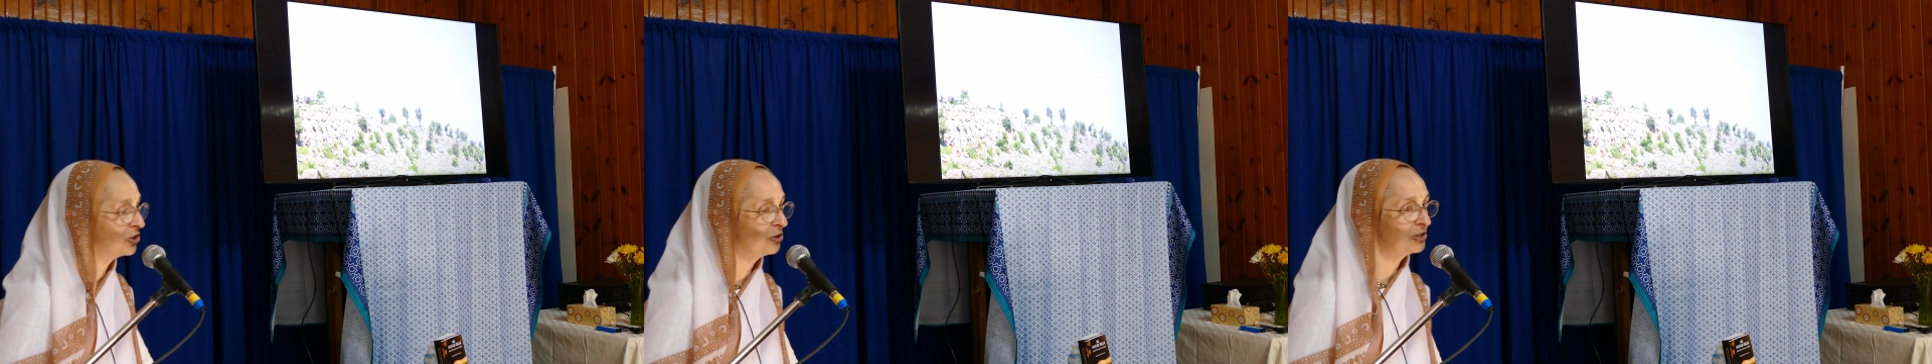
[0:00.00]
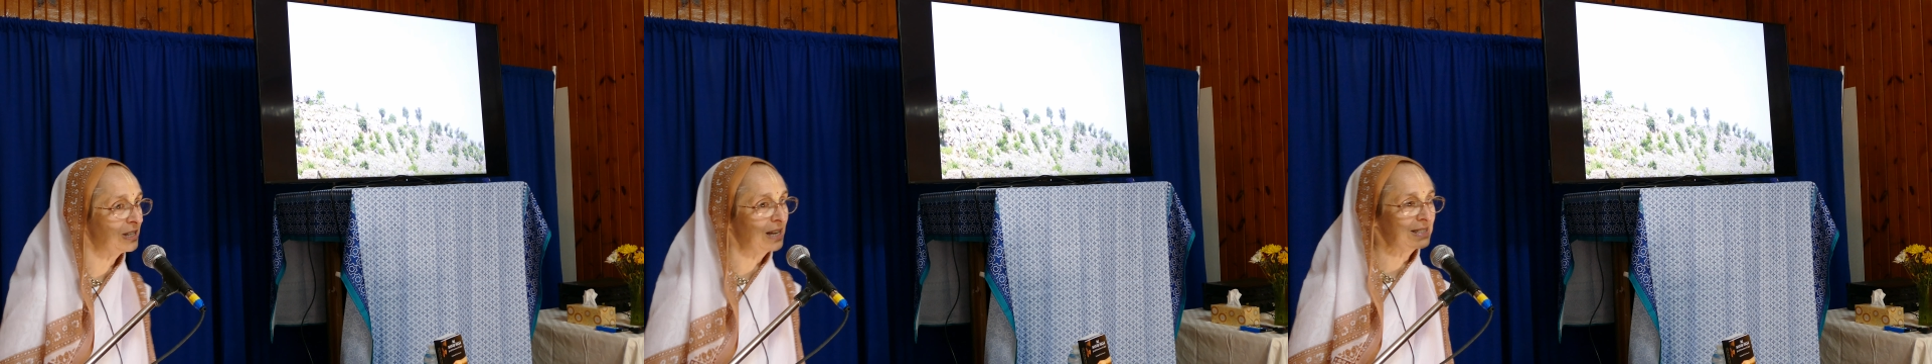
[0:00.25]

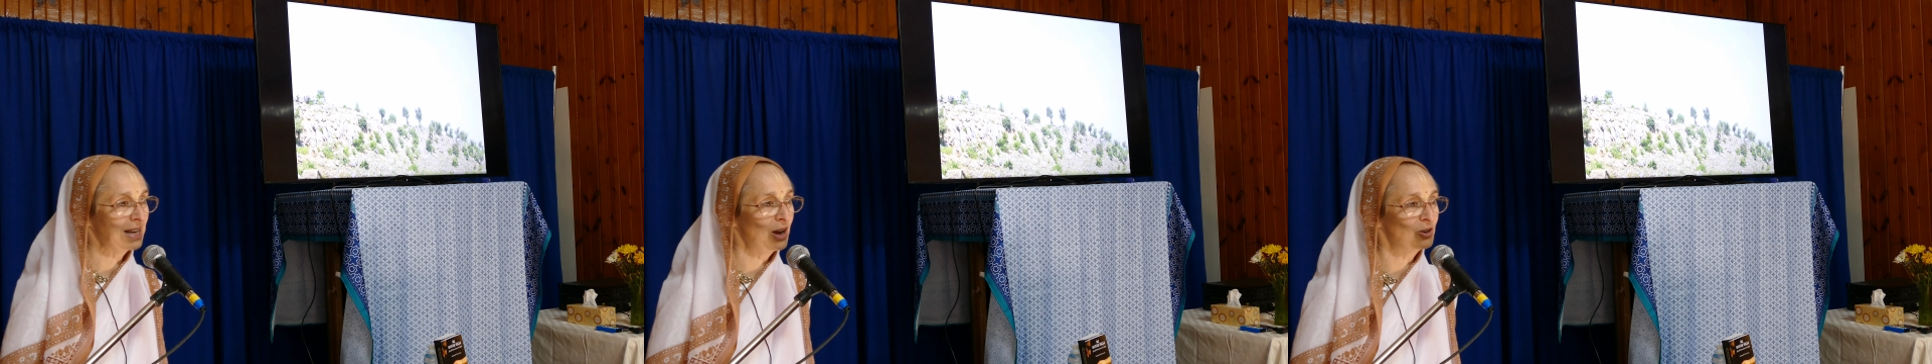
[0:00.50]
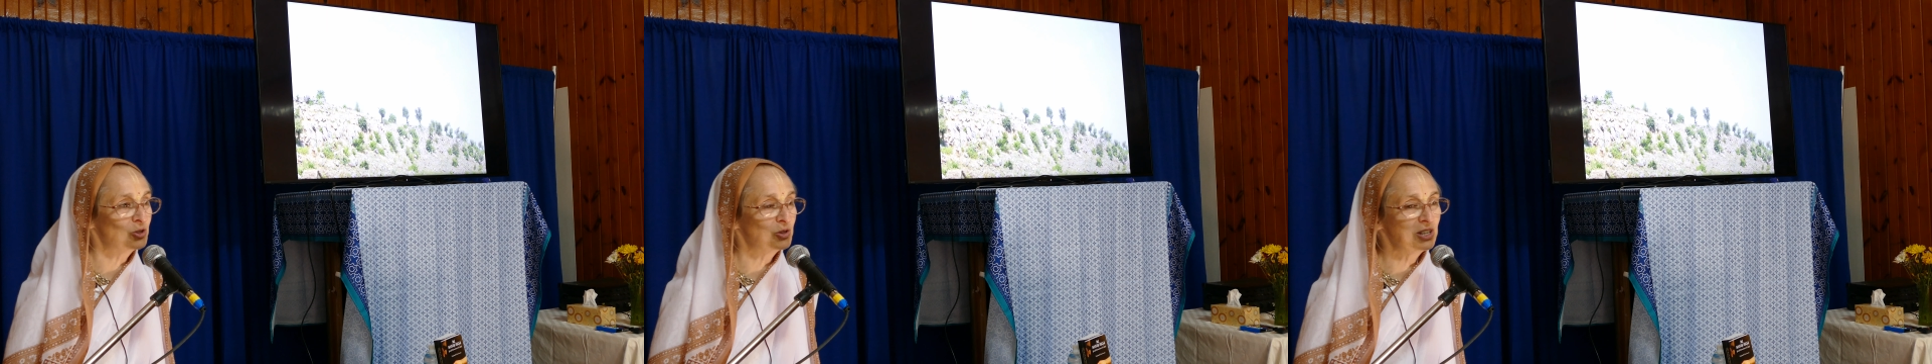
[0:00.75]
shows us
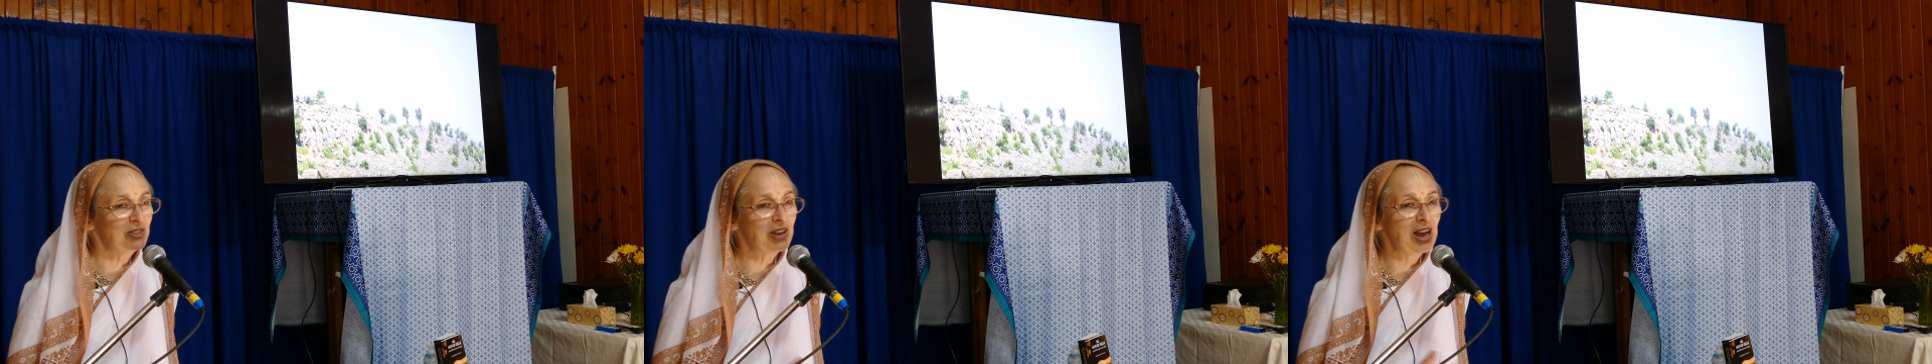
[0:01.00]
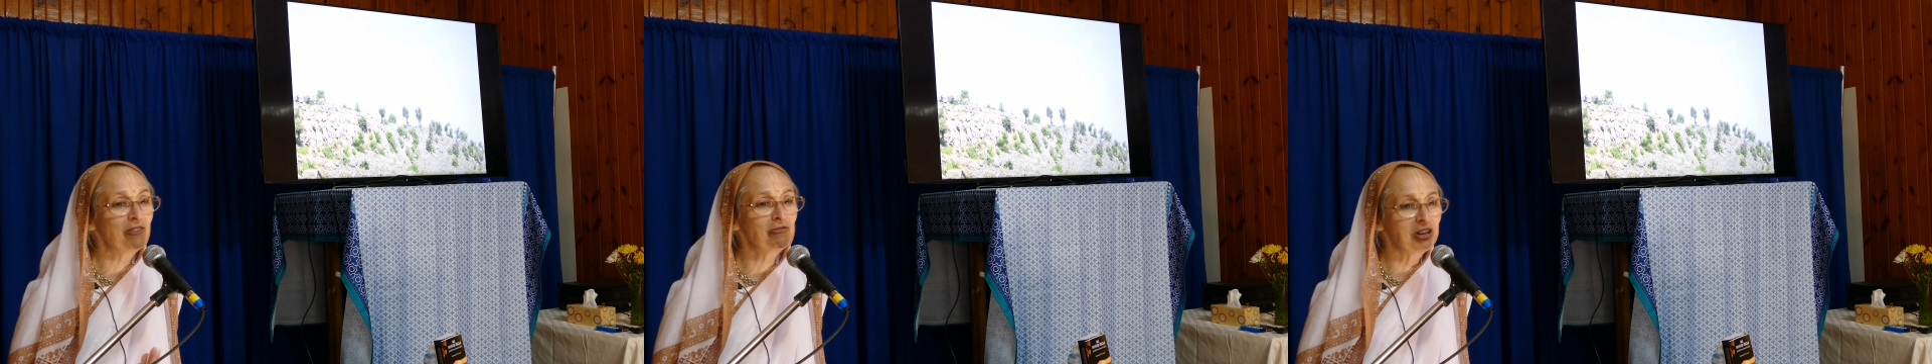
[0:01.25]
how to give
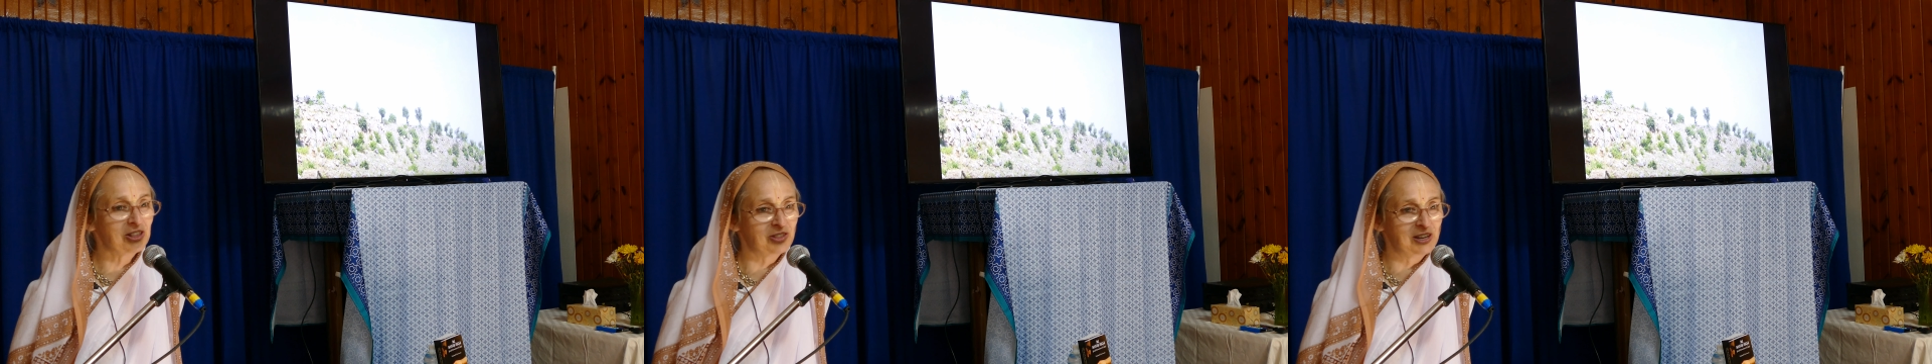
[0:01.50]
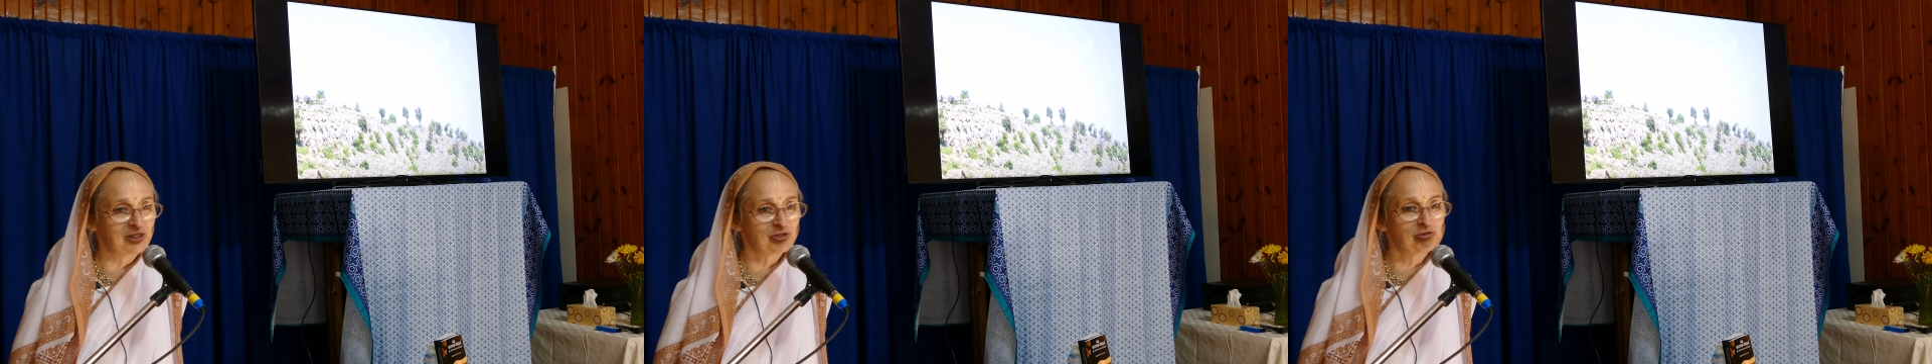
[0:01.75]

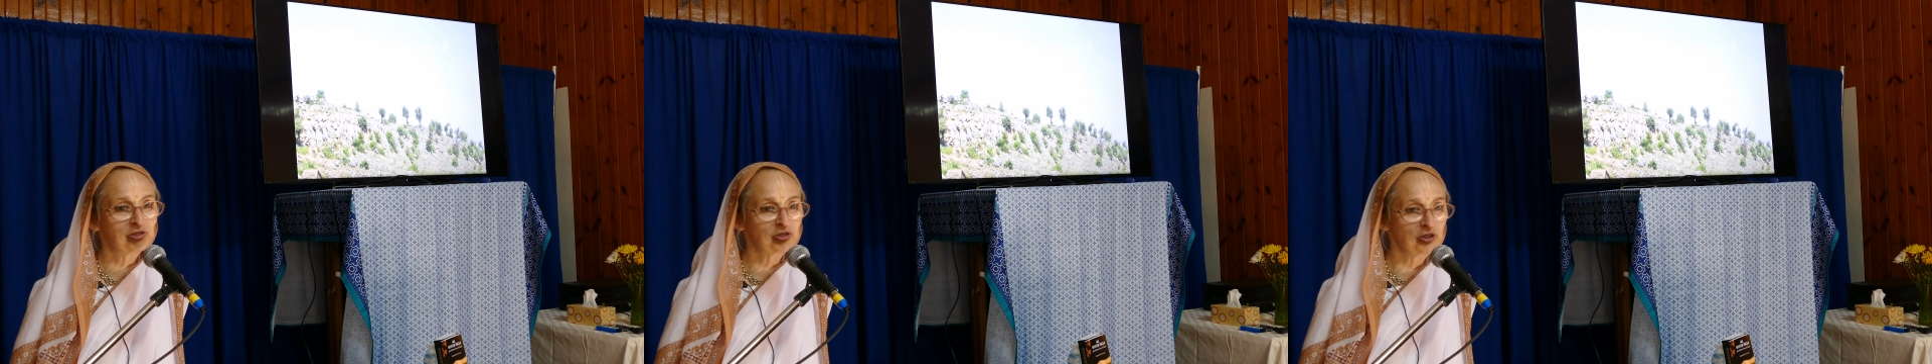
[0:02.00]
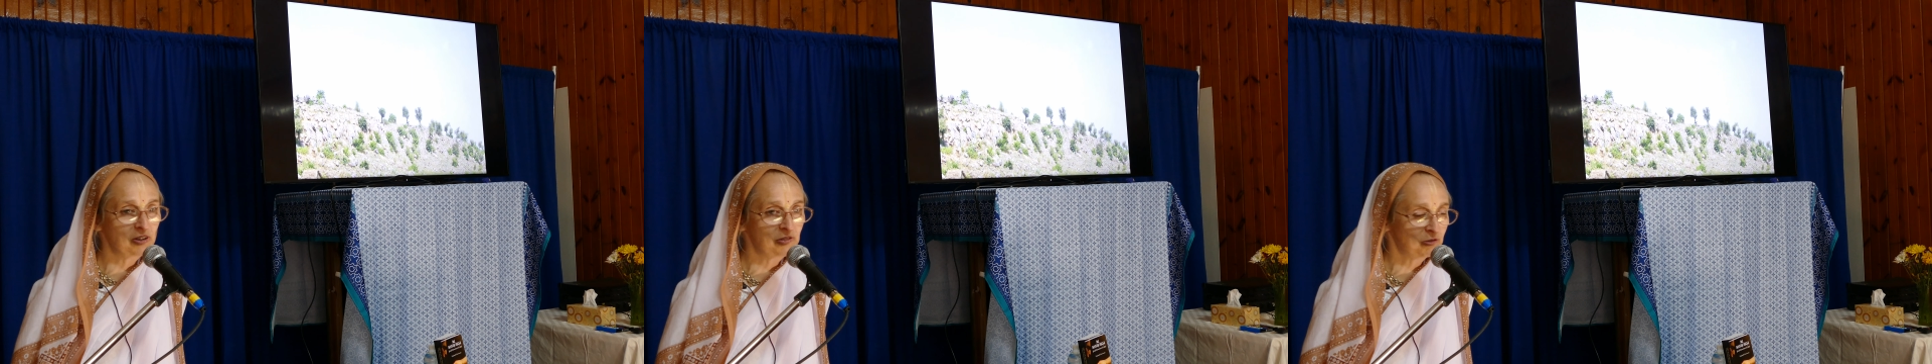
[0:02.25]
everything to
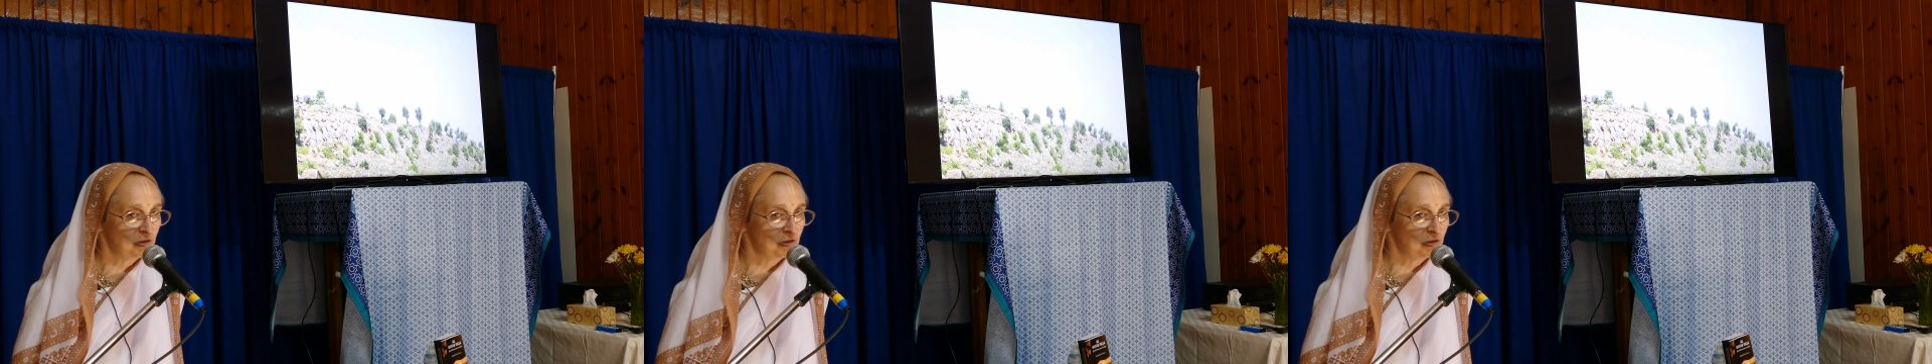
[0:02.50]
serve